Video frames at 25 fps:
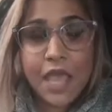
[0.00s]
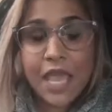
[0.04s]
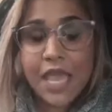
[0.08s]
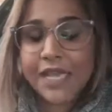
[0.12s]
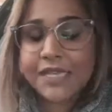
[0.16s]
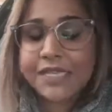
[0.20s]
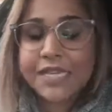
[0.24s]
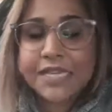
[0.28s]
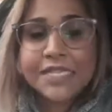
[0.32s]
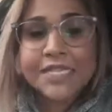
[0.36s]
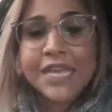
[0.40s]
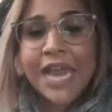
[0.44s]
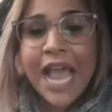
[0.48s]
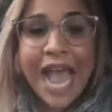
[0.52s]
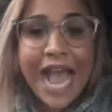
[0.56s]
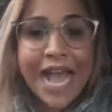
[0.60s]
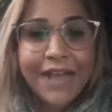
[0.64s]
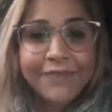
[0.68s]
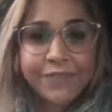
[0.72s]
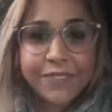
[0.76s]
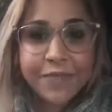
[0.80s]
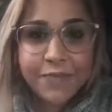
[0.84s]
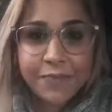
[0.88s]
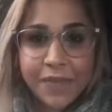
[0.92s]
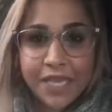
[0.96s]
It doesn't
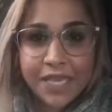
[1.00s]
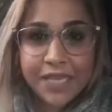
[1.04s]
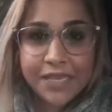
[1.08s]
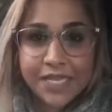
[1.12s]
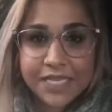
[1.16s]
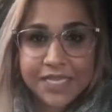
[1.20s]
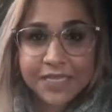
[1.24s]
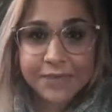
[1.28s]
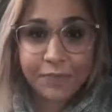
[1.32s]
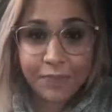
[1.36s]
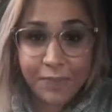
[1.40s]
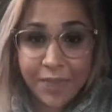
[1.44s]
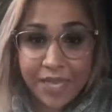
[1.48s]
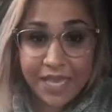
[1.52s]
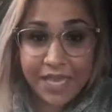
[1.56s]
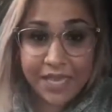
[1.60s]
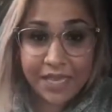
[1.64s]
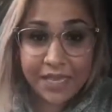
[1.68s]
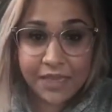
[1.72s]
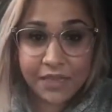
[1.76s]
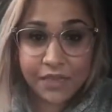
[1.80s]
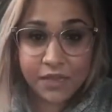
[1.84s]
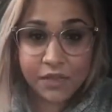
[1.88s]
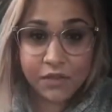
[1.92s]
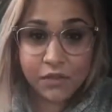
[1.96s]
have to be this
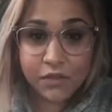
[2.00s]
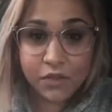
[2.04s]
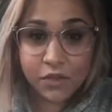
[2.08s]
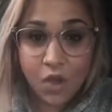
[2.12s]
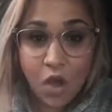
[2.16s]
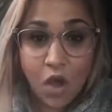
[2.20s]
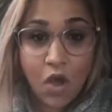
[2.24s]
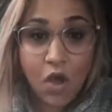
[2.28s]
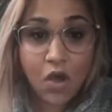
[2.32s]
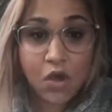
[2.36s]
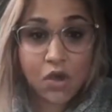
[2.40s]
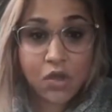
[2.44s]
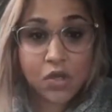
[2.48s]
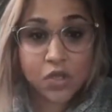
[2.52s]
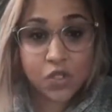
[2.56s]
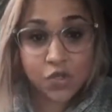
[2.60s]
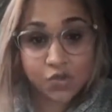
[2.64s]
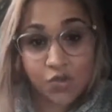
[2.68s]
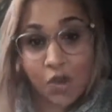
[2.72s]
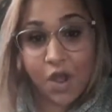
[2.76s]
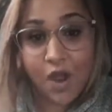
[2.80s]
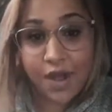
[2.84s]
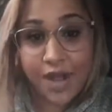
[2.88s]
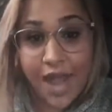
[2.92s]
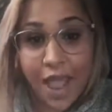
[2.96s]
big, long,
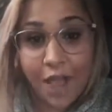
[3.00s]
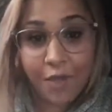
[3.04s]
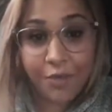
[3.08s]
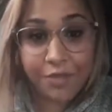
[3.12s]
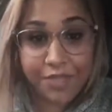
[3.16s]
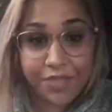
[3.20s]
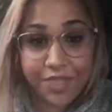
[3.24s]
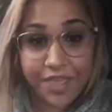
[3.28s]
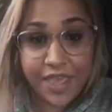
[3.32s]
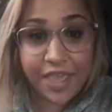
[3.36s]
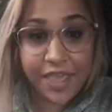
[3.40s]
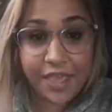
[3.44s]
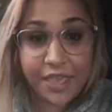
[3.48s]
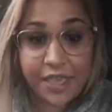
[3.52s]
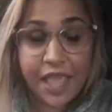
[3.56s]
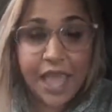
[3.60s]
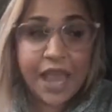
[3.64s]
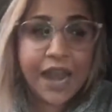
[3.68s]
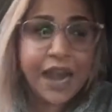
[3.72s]
drawn out thing.